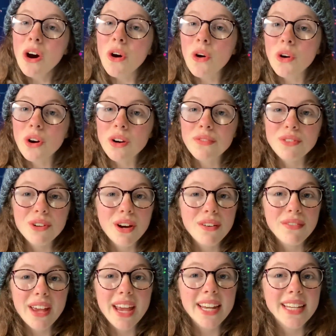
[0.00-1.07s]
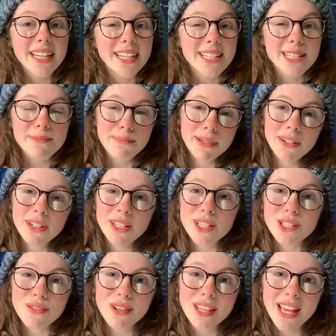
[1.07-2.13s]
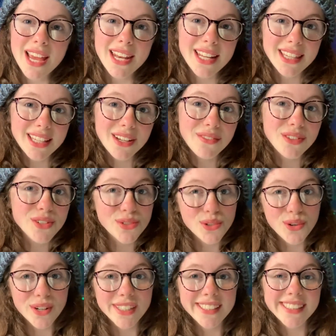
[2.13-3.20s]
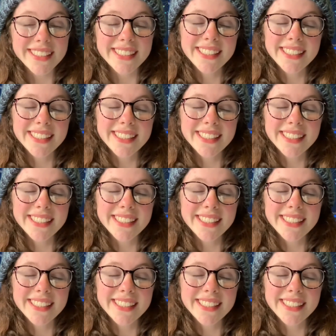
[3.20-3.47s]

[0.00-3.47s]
or if you have any experience with anything of the sort.